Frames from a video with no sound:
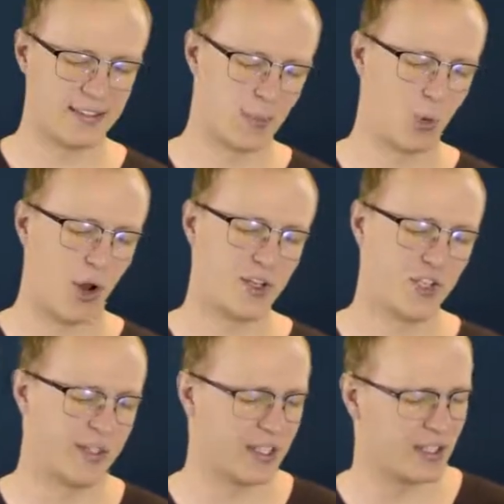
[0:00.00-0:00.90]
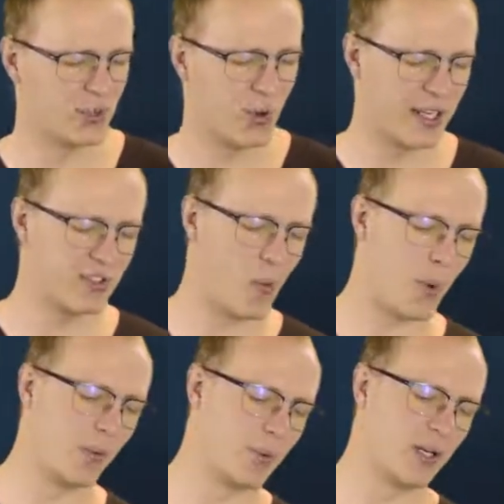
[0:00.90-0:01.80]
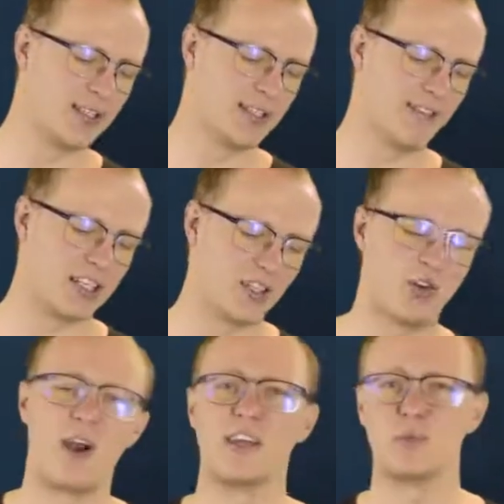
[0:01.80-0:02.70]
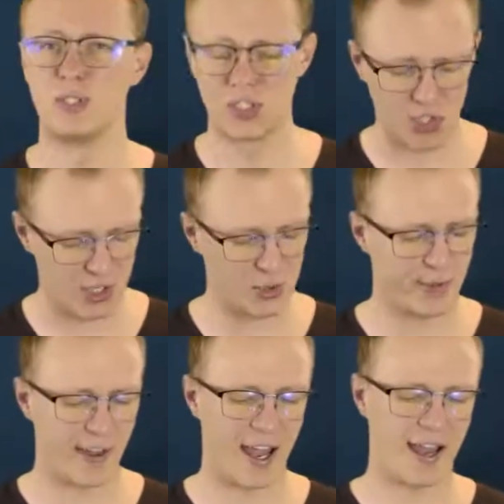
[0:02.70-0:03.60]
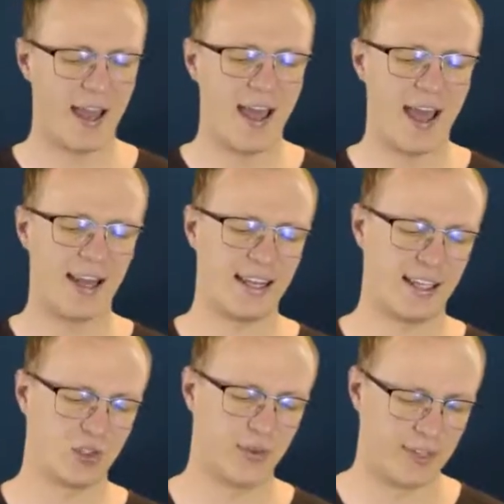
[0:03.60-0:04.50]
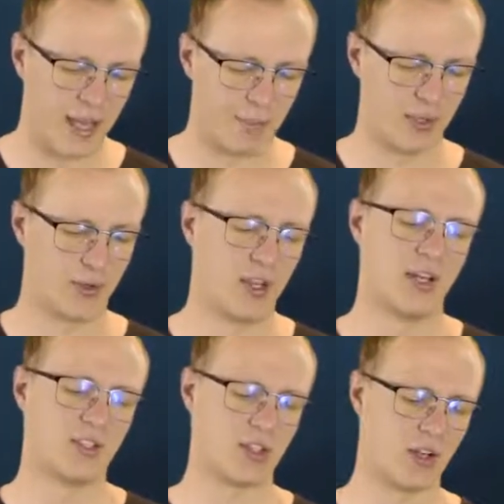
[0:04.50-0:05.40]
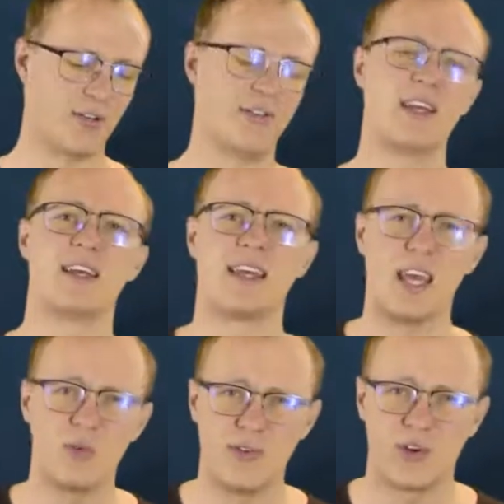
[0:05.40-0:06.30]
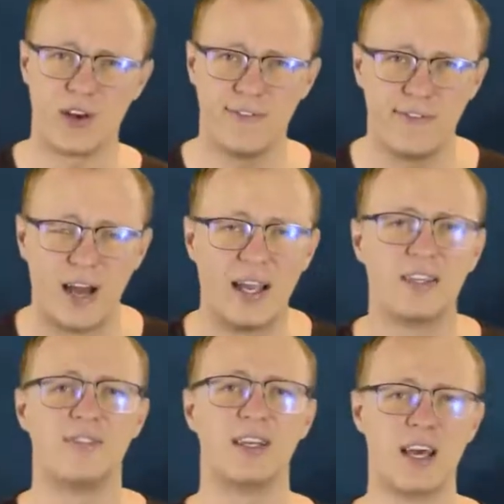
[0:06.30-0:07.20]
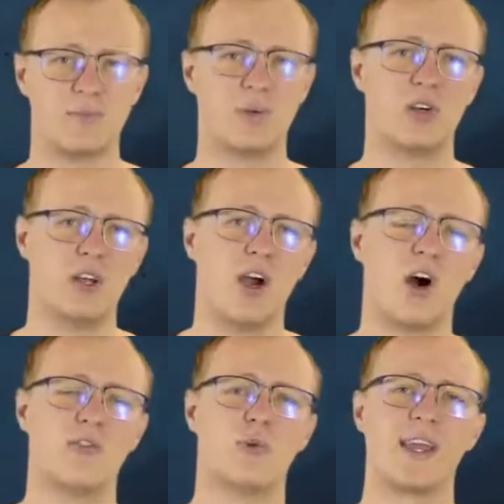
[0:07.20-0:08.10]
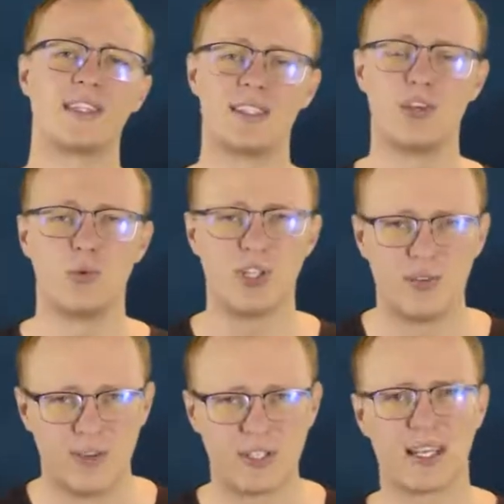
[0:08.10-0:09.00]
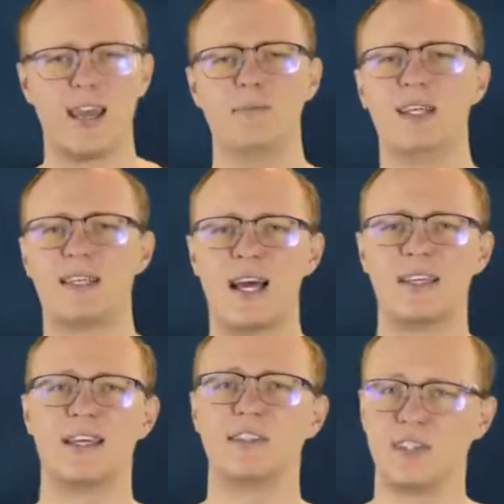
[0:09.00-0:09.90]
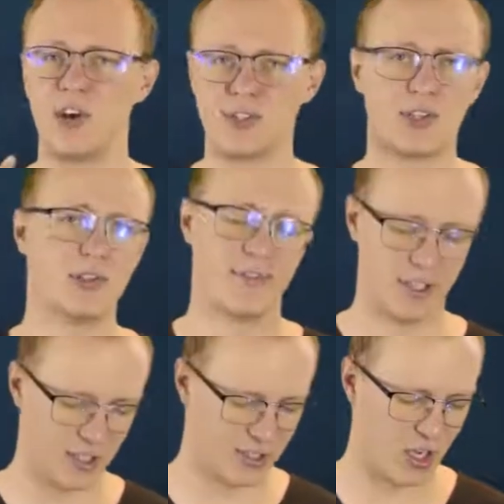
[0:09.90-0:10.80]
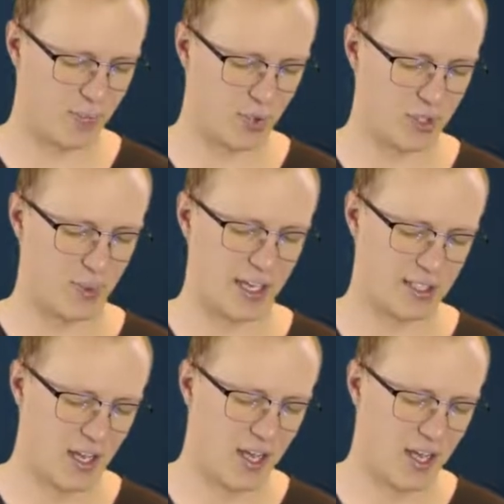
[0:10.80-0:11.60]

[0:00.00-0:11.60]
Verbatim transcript: some questions is, what is the probability that an arrangement starts with A and ends with W? So then again, we've got to find the number of ways in which this can be done in total, the sample space,